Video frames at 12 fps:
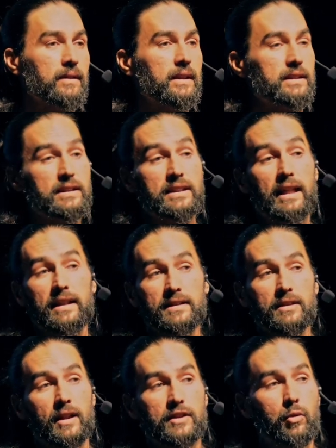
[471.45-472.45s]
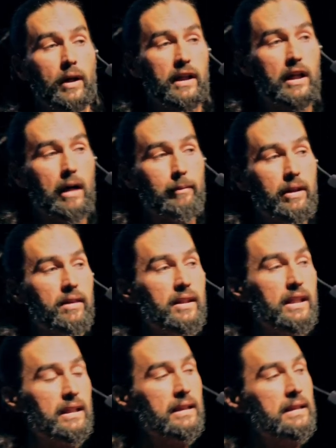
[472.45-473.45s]
As I said, it's quite a common
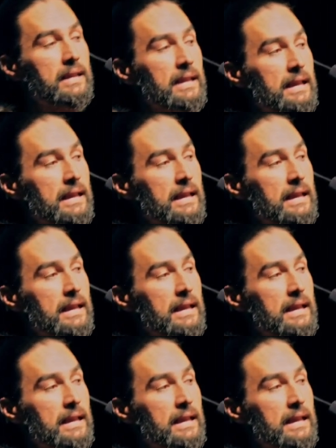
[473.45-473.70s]
thing.